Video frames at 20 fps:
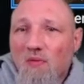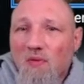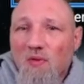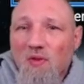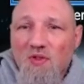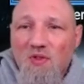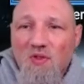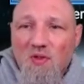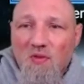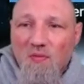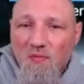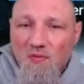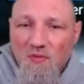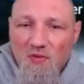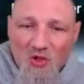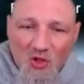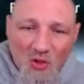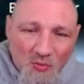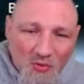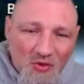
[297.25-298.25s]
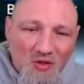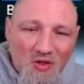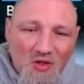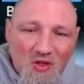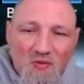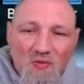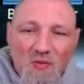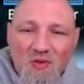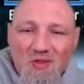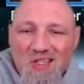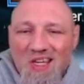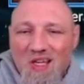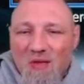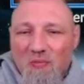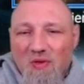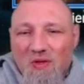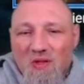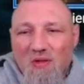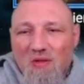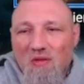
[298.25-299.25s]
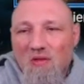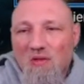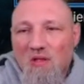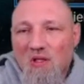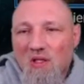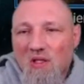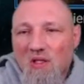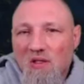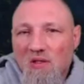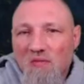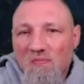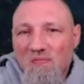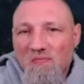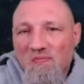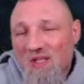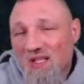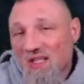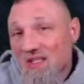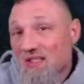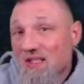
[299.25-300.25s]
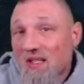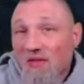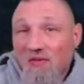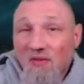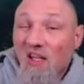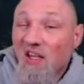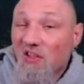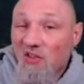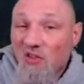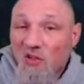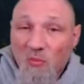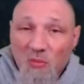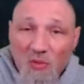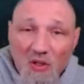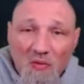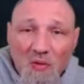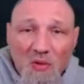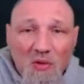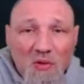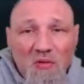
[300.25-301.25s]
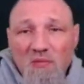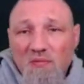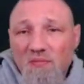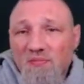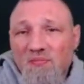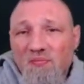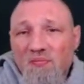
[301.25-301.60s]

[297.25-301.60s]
helpful, super useful champion. I've got a dupe over.